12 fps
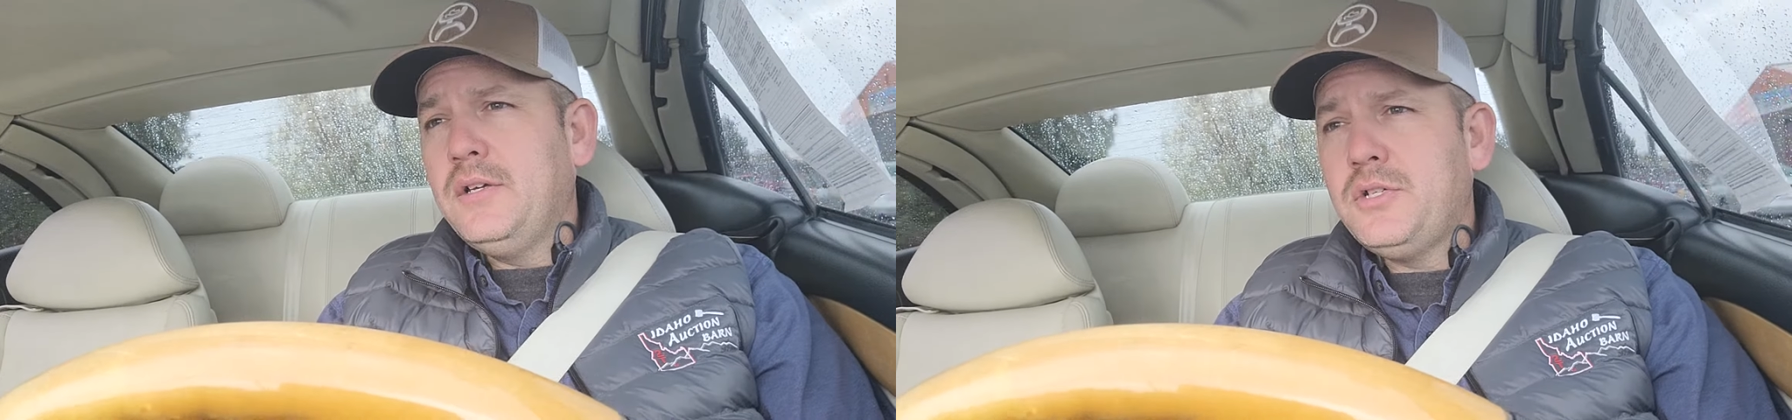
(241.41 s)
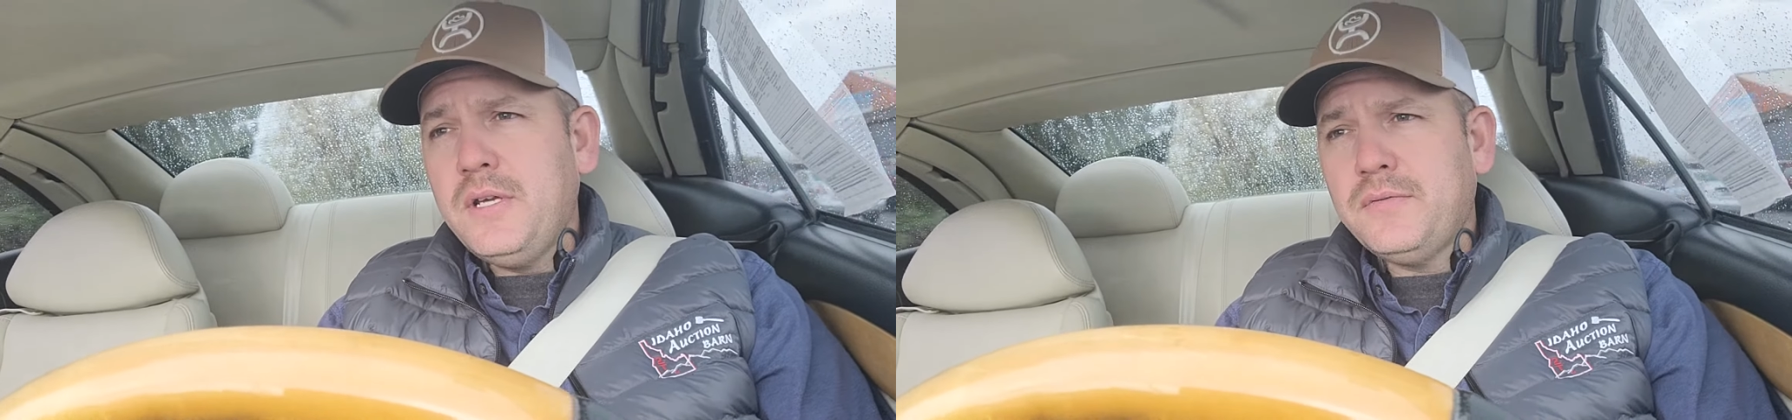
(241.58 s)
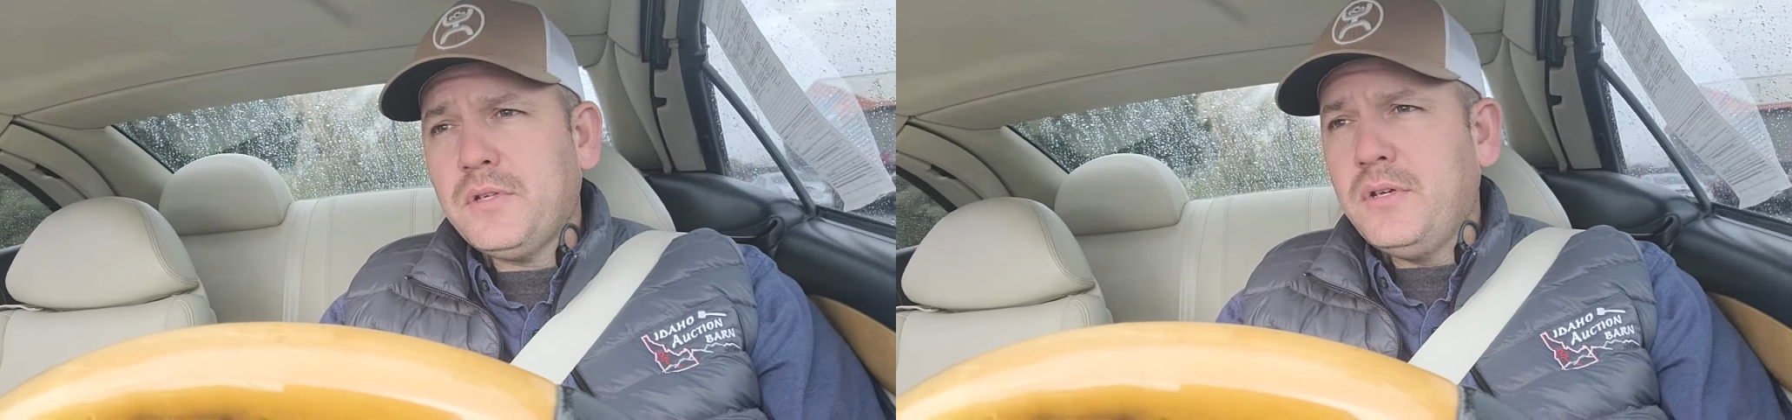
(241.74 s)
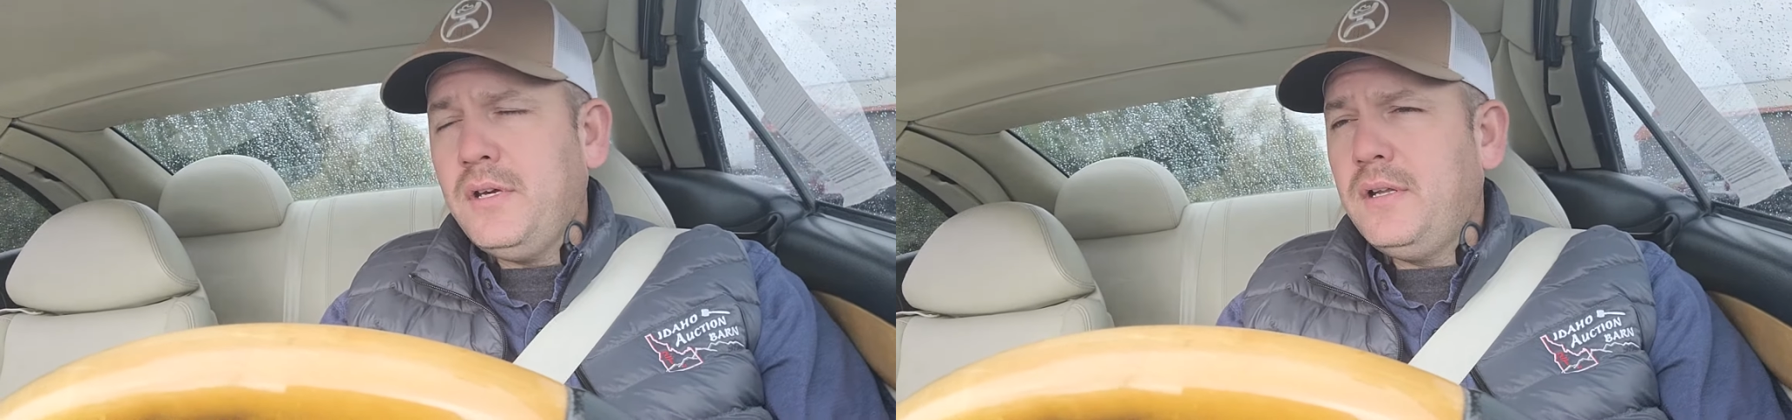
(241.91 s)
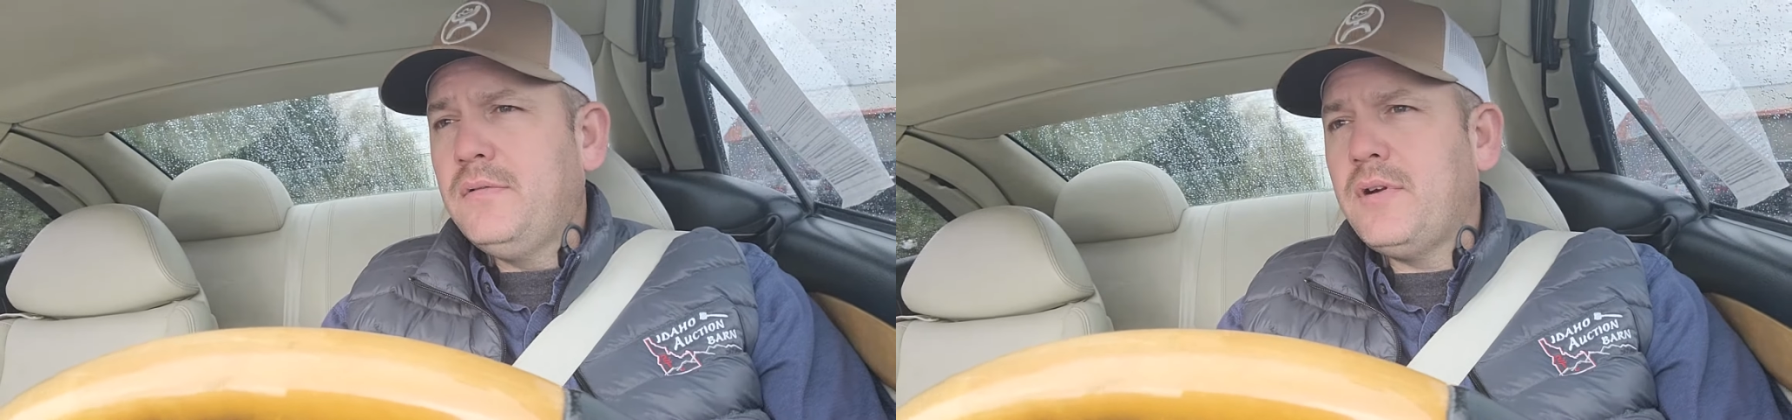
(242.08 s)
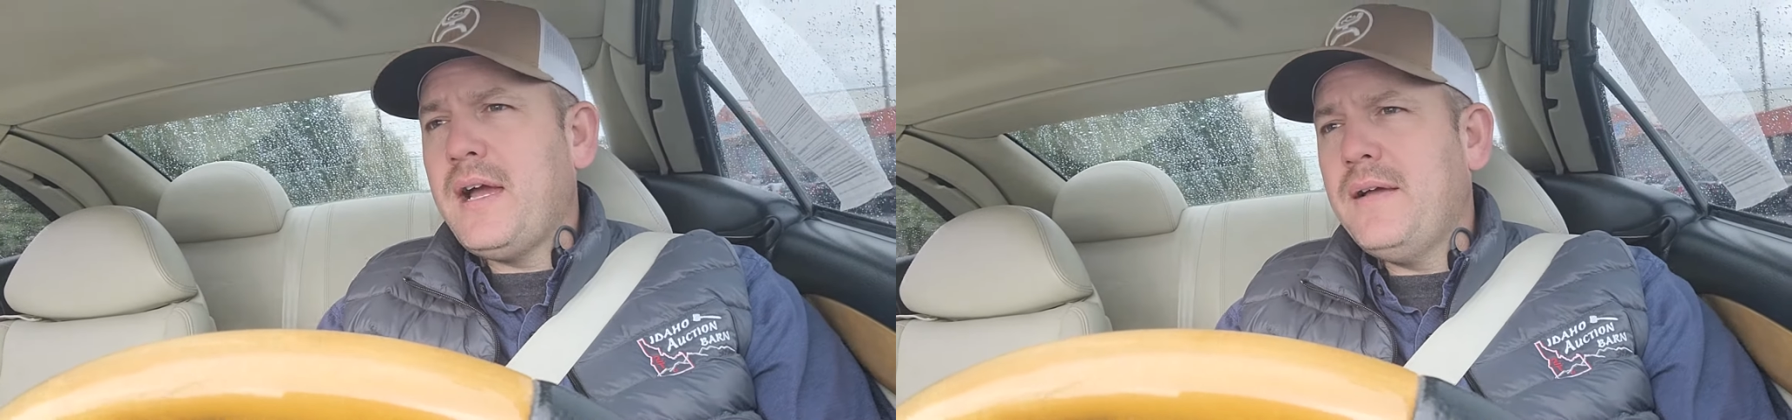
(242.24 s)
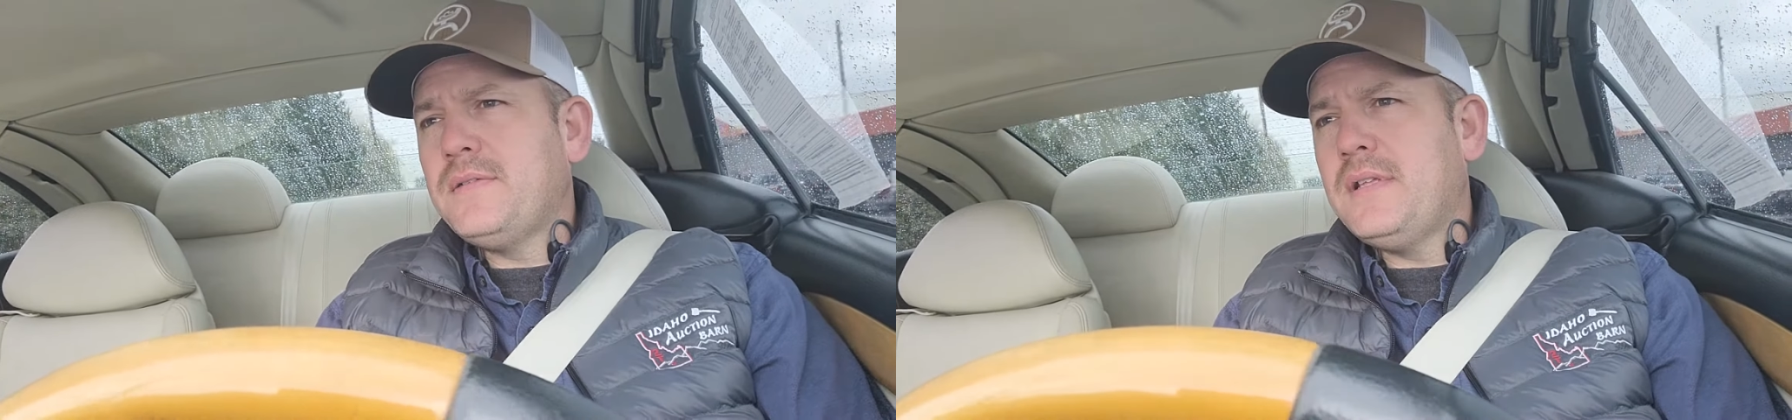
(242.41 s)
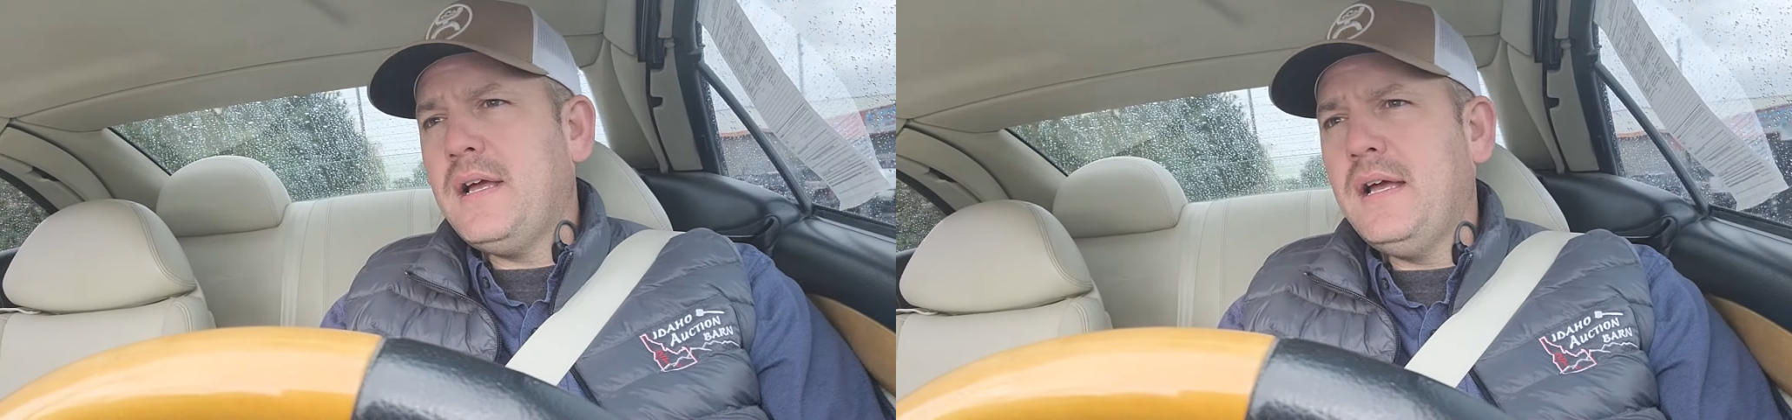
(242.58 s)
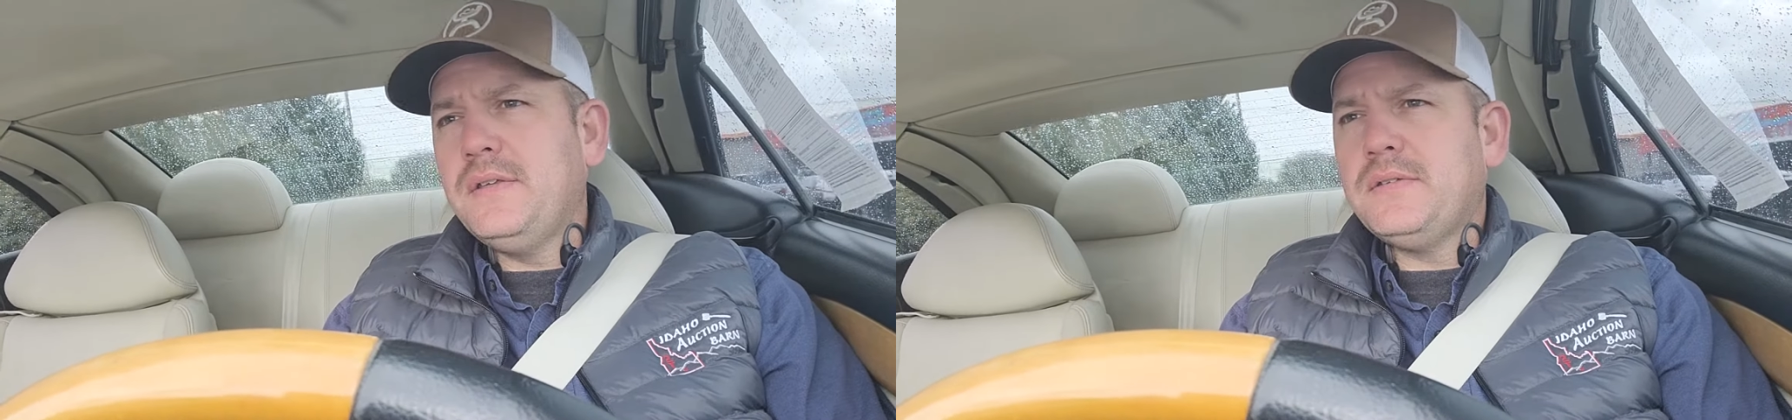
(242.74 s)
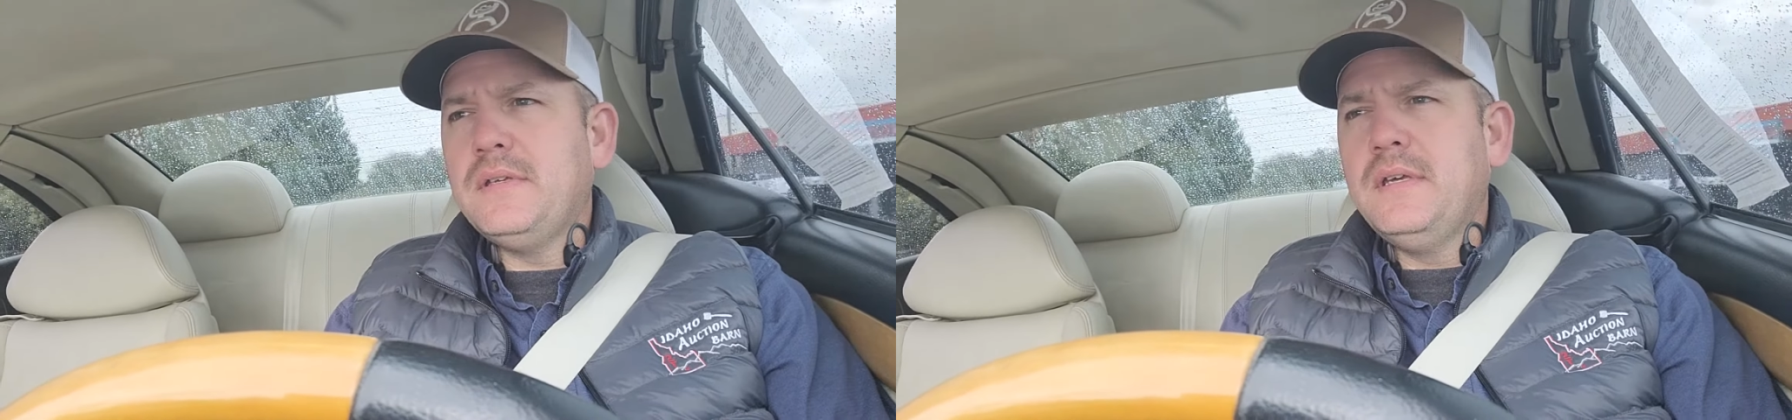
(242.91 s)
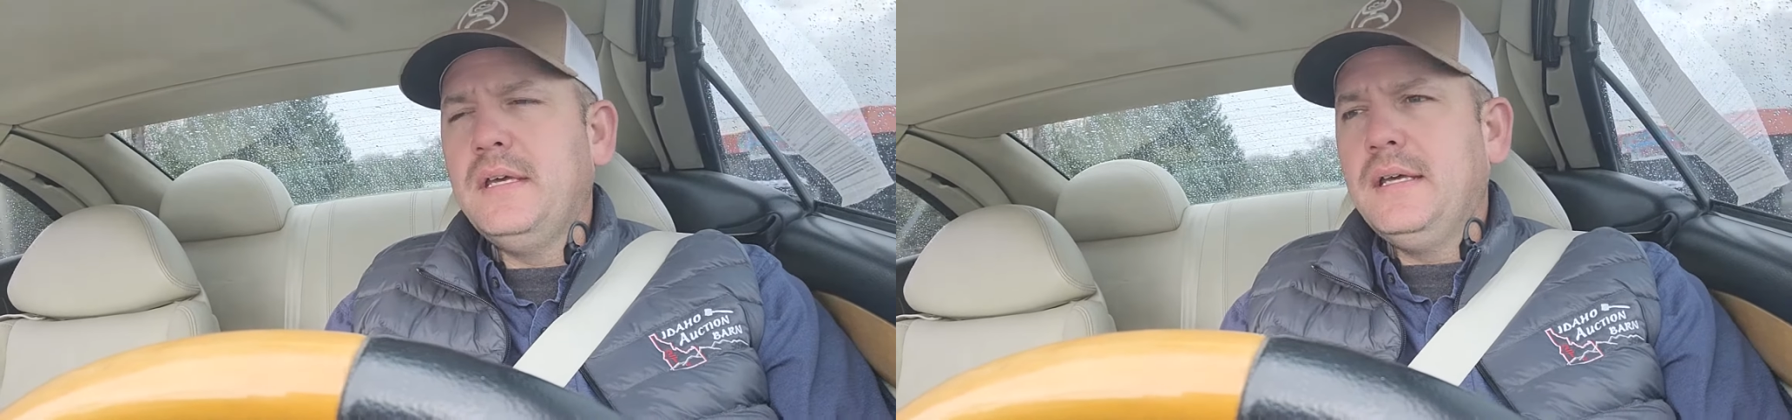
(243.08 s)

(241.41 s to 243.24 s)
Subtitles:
Shifts good, drives nice.